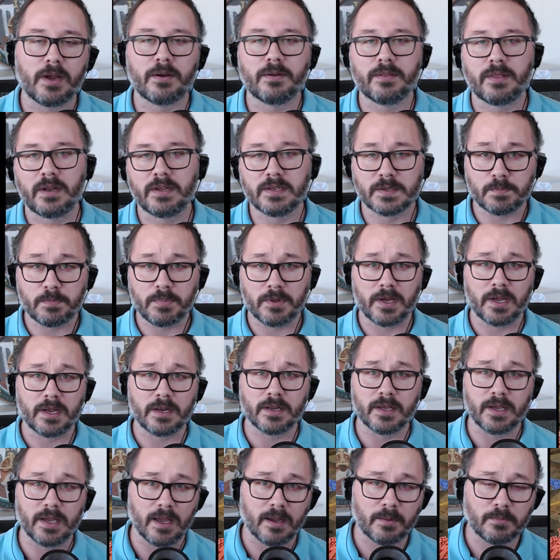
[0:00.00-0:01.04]
that is playing
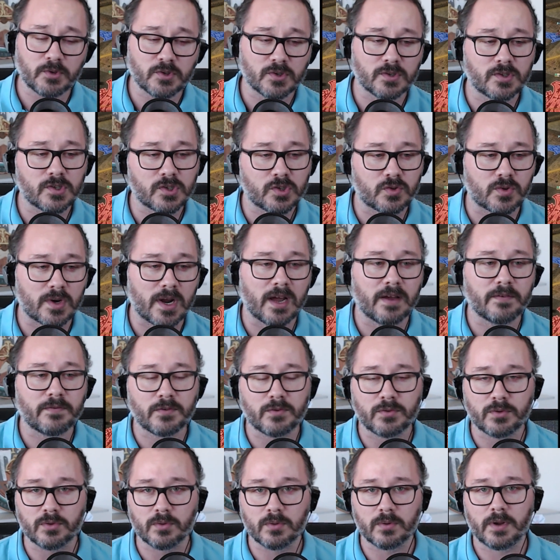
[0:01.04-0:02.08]
the game should strive
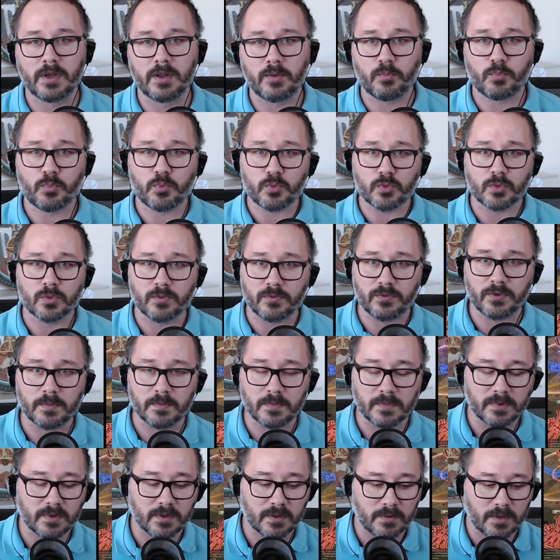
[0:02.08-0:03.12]
to improve
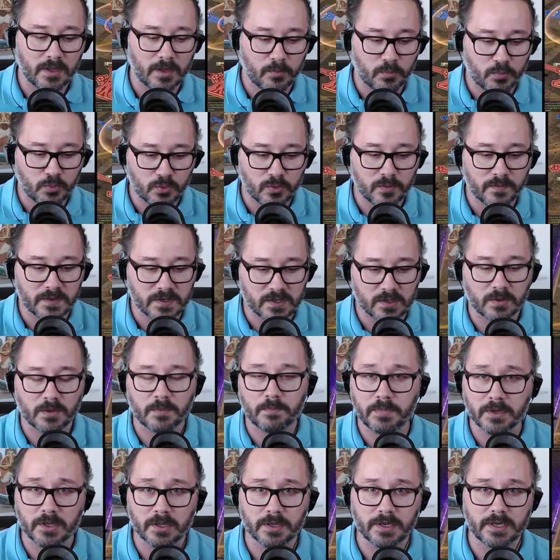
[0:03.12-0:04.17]
his own
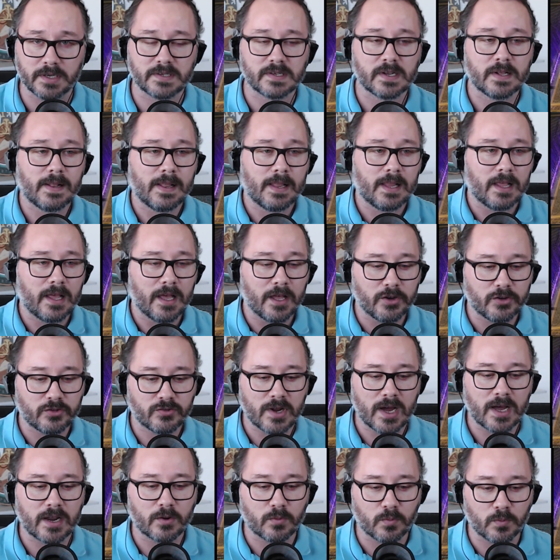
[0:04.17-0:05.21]
abilities and
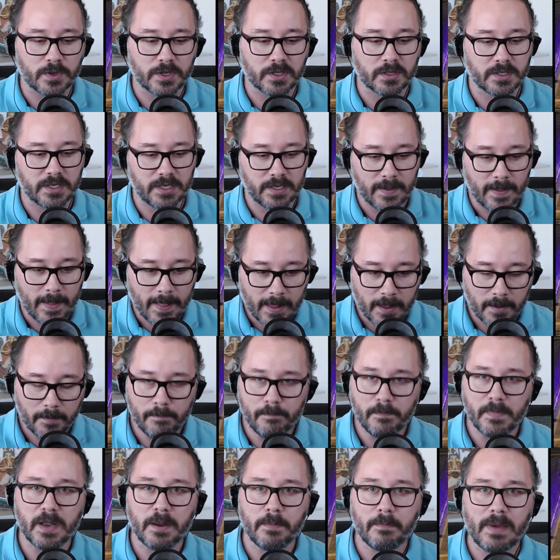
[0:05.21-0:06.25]
try to really
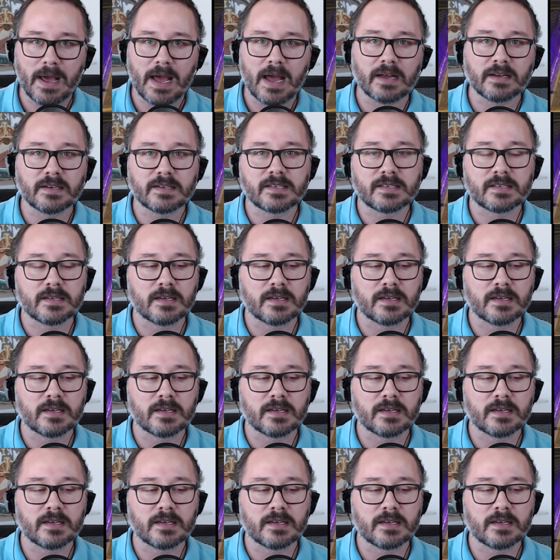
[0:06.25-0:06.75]
min-max